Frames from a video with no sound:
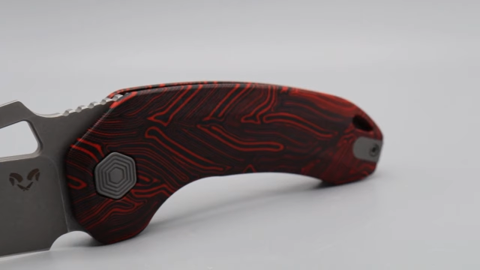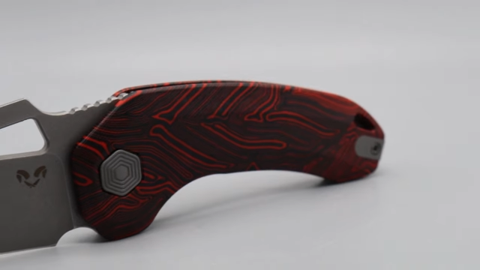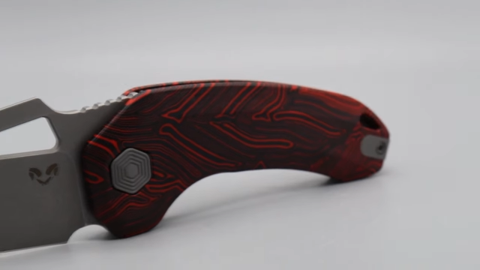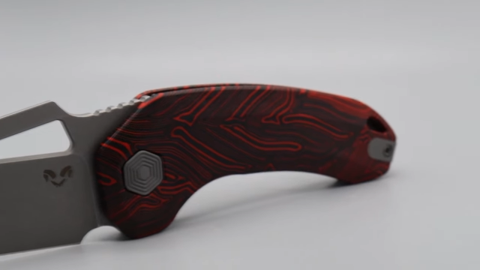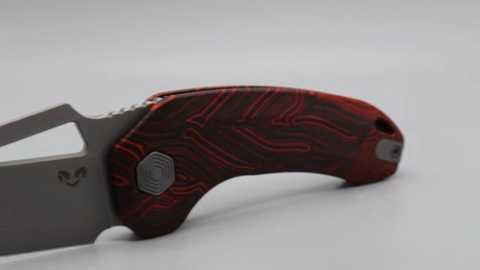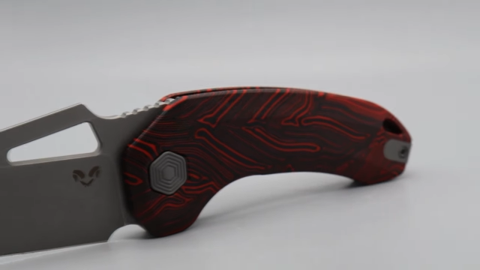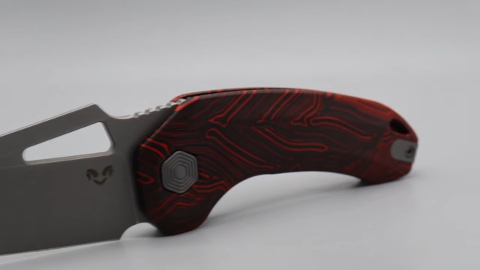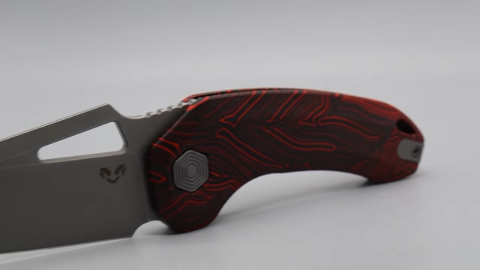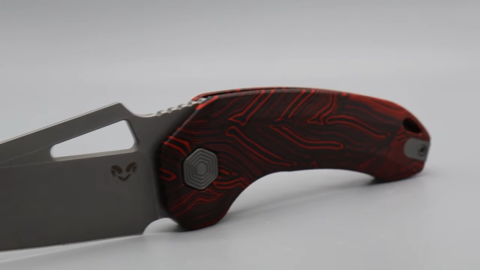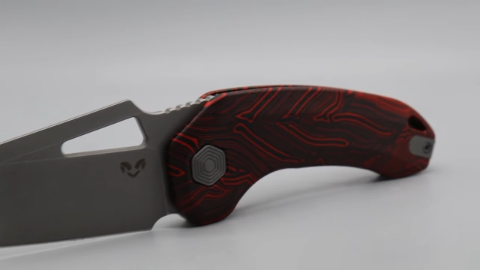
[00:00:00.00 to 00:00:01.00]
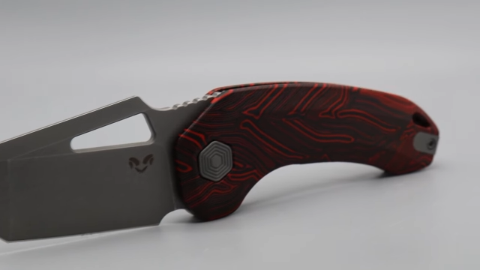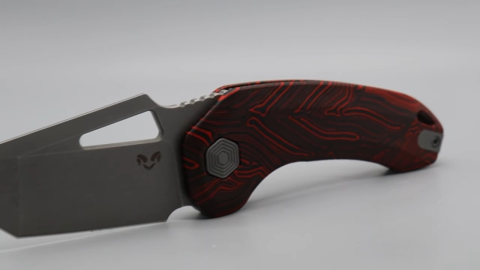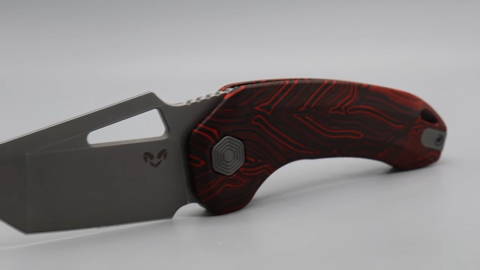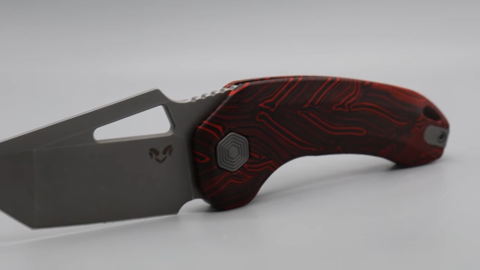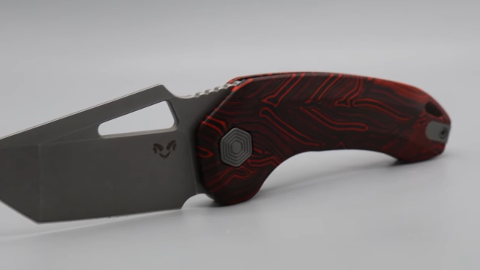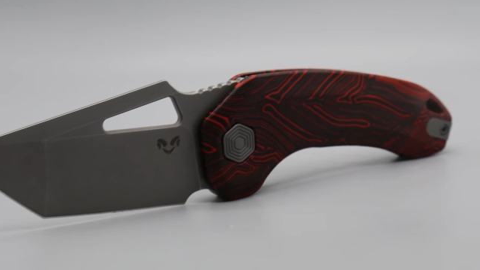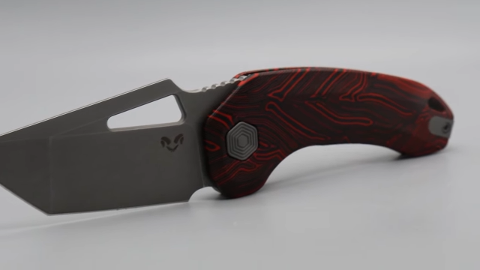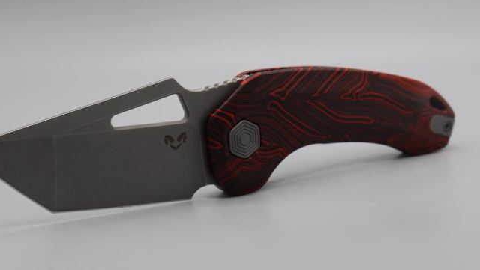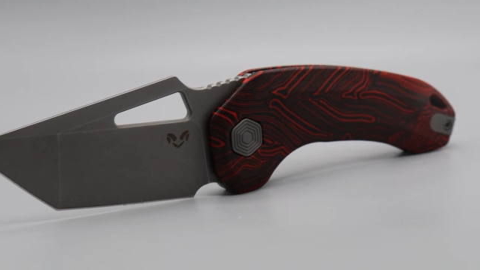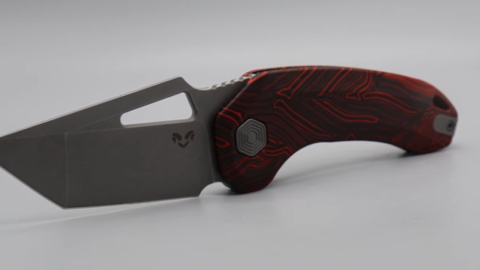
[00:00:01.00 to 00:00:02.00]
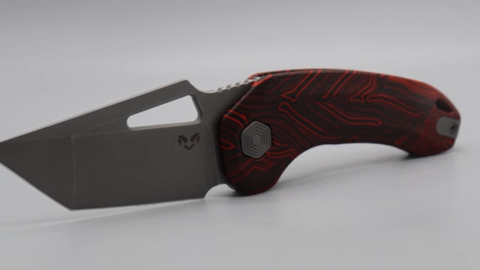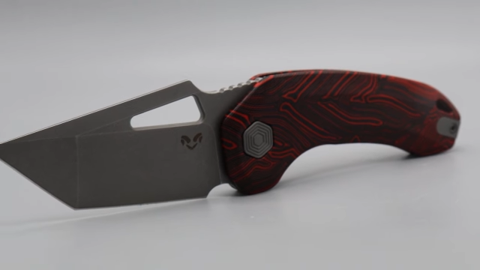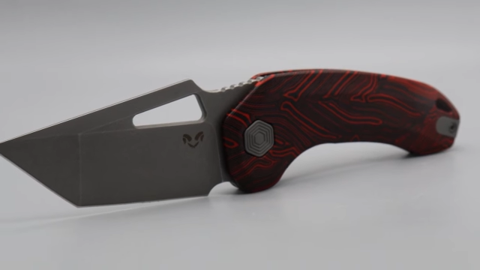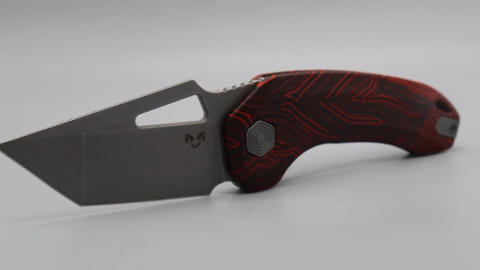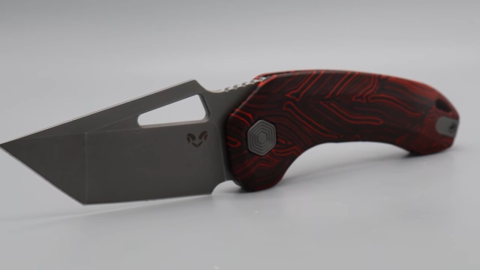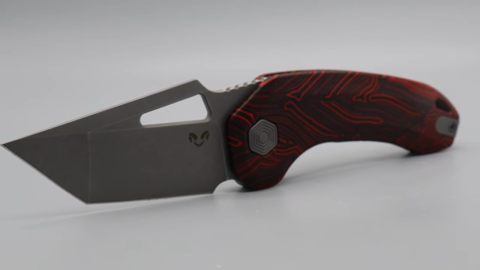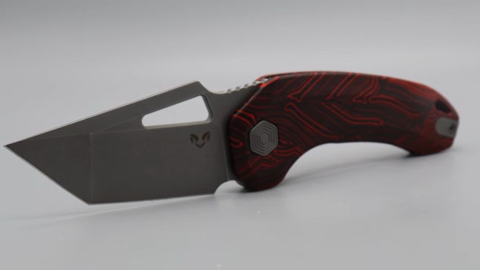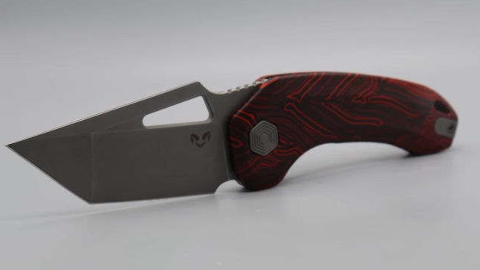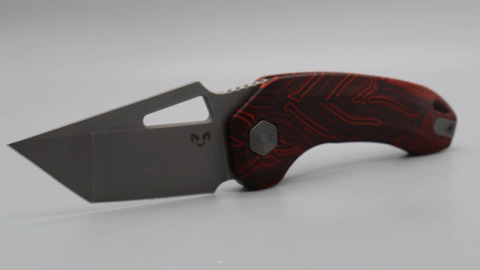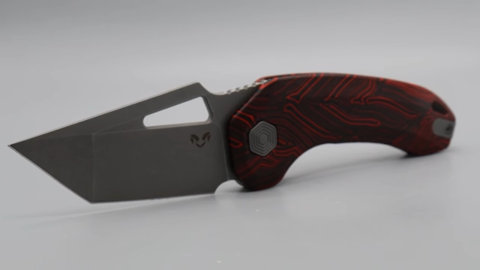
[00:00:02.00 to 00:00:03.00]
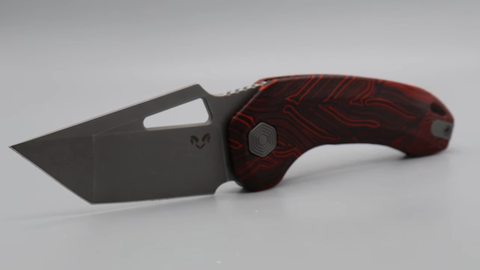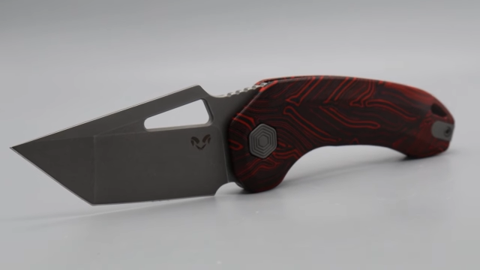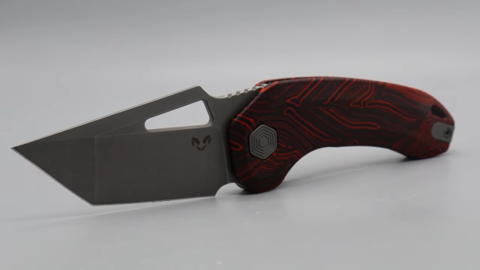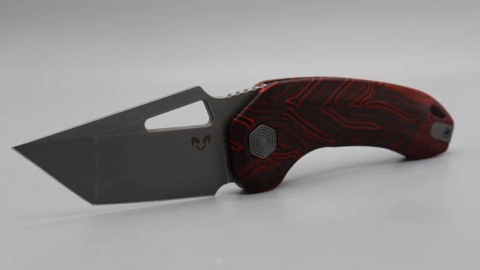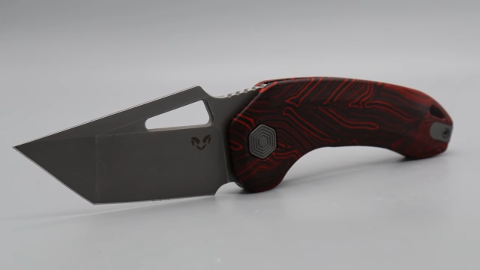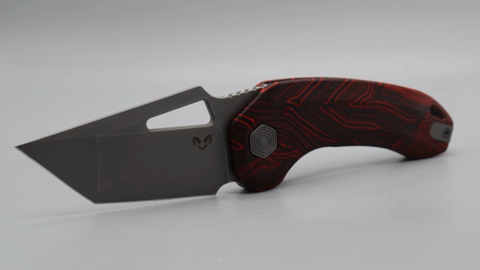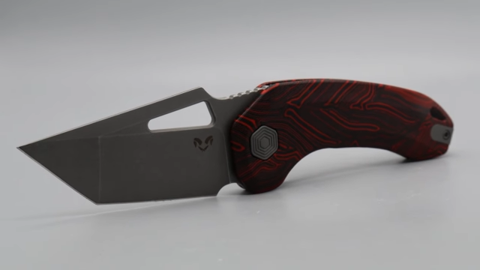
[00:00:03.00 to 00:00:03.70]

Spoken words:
(no speaker visible)